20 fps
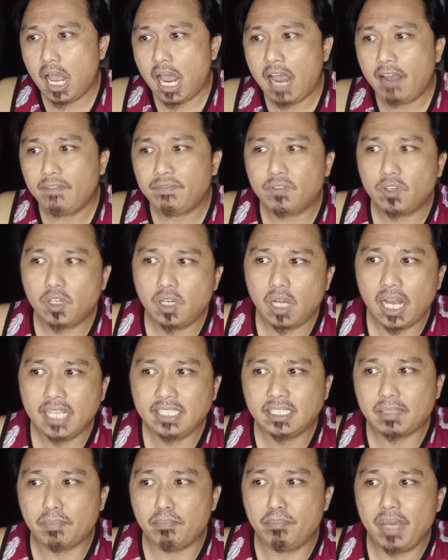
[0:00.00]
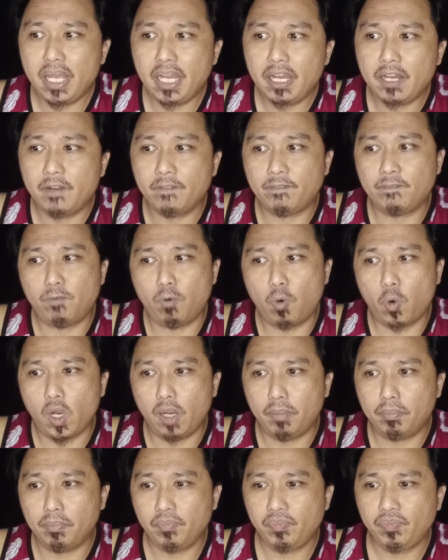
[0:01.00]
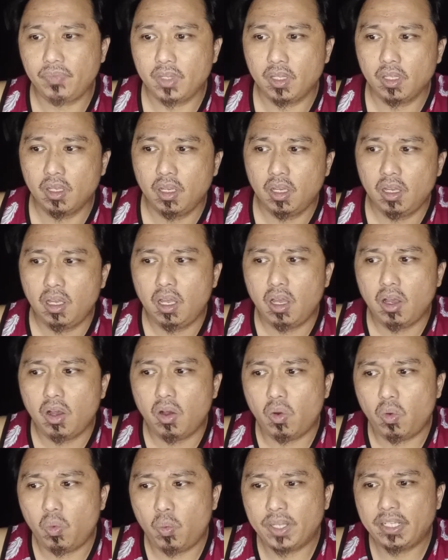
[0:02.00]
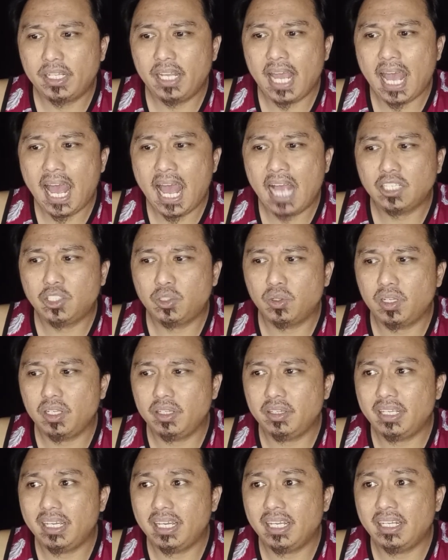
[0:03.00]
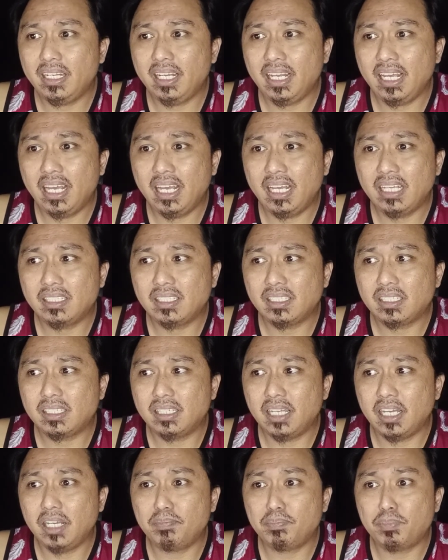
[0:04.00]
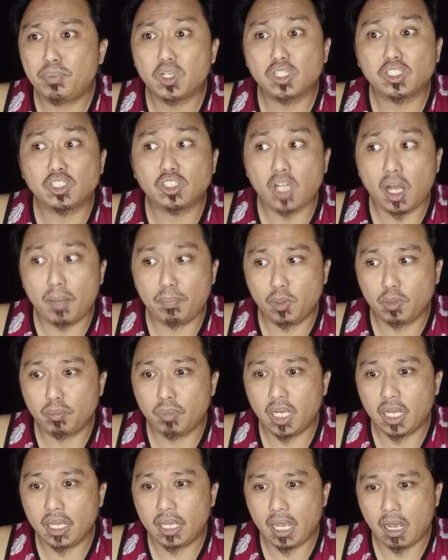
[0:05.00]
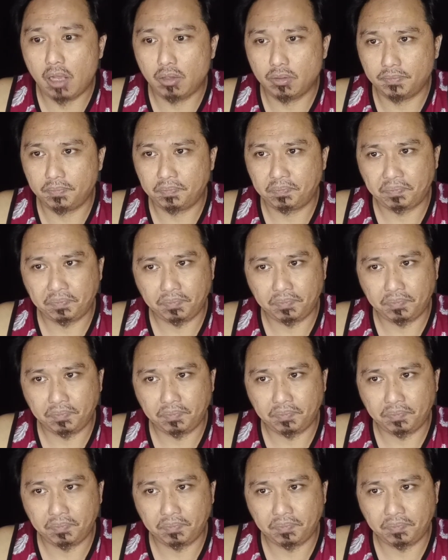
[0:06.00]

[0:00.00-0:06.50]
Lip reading: After I submitted the form, what they actually did is they put a stop on my account.